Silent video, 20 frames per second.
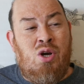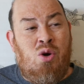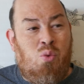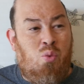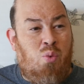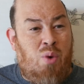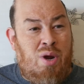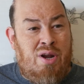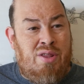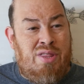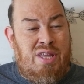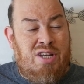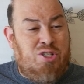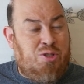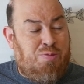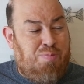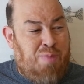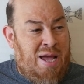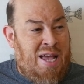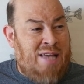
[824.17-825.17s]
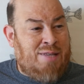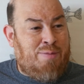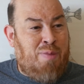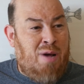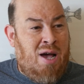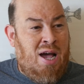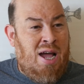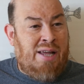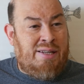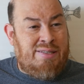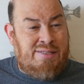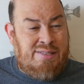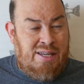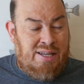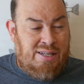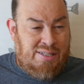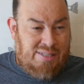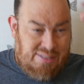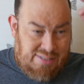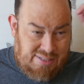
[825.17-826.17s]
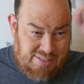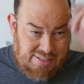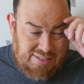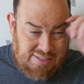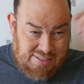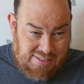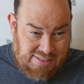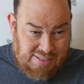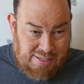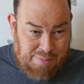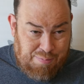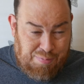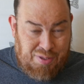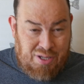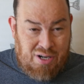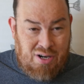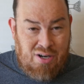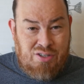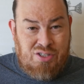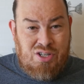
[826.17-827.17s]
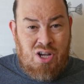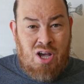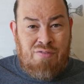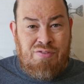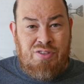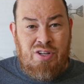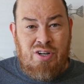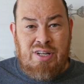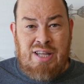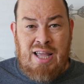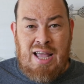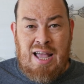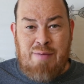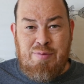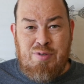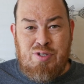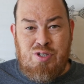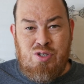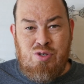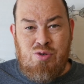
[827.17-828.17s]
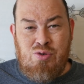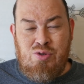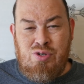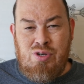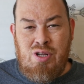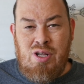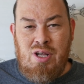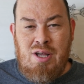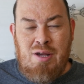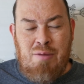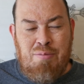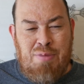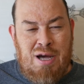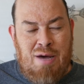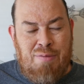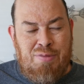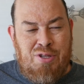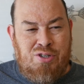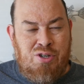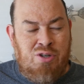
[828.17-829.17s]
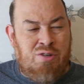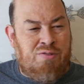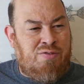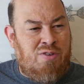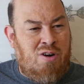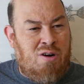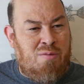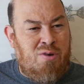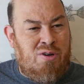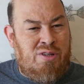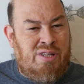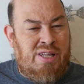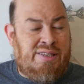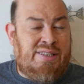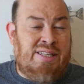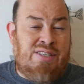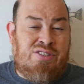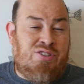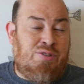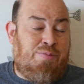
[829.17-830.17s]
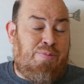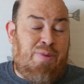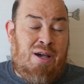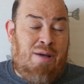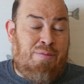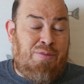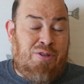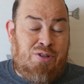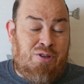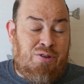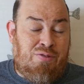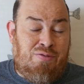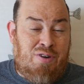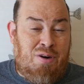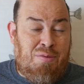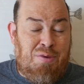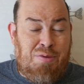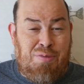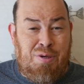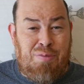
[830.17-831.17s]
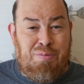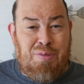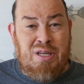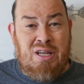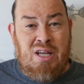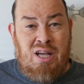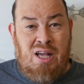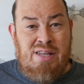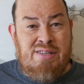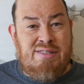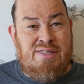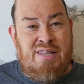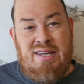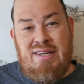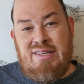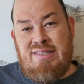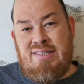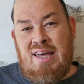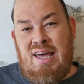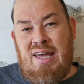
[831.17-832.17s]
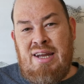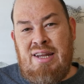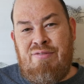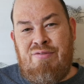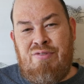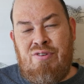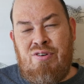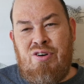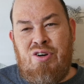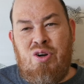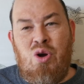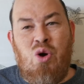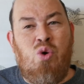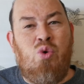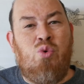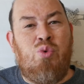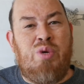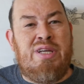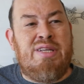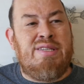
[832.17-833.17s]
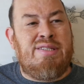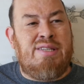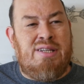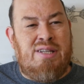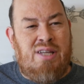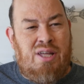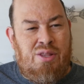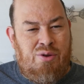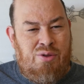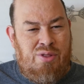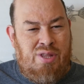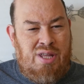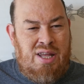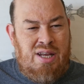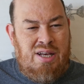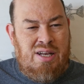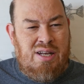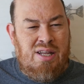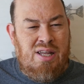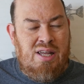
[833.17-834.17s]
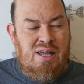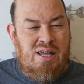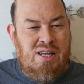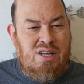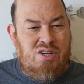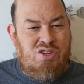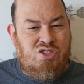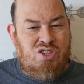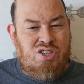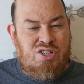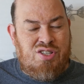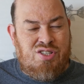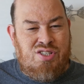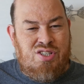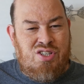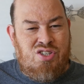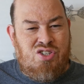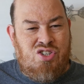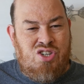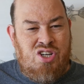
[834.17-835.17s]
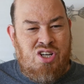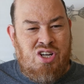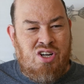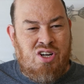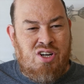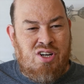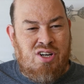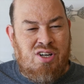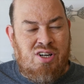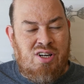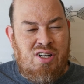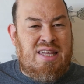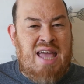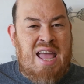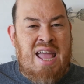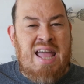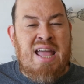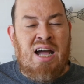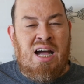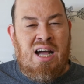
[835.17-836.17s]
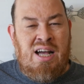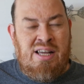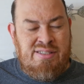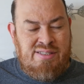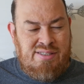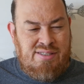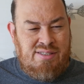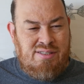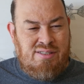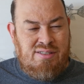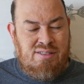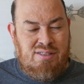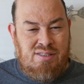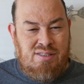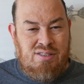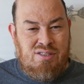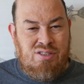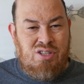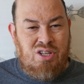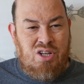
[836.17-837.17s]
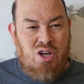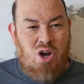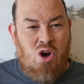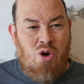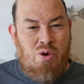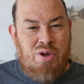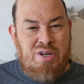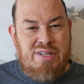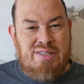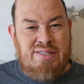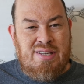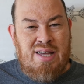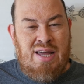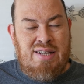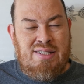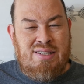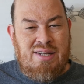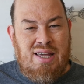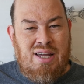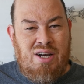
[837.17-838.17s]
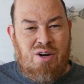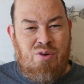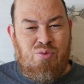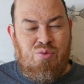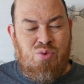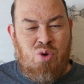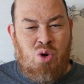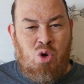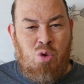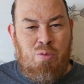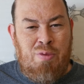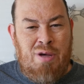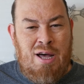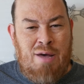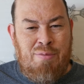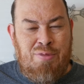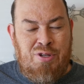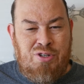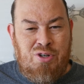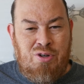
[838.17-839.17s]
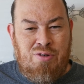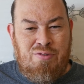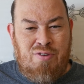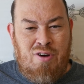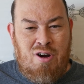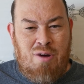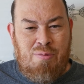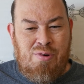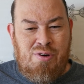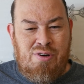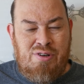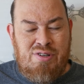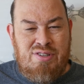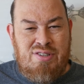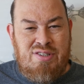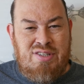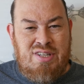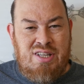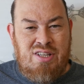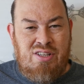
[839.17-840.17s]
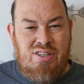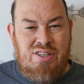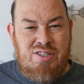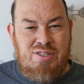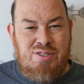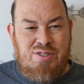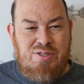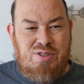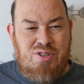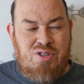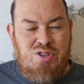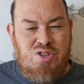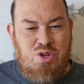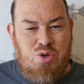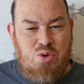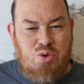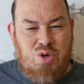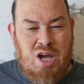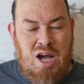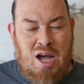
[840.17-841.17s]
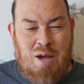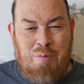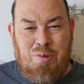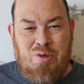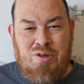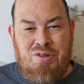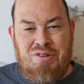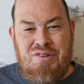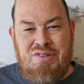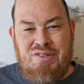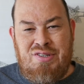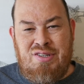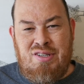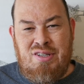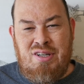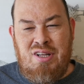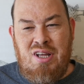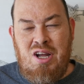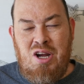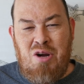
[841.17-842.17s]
where they just pass by and say, tip their, doff their caps to Bob the Dirt Farmer, that that's just Bob the Dirt Farmer. But because they decided for no reason other than just sheer chaos to go and decide to kind of roll Bob the Dirt Farmer and steal his two coppers and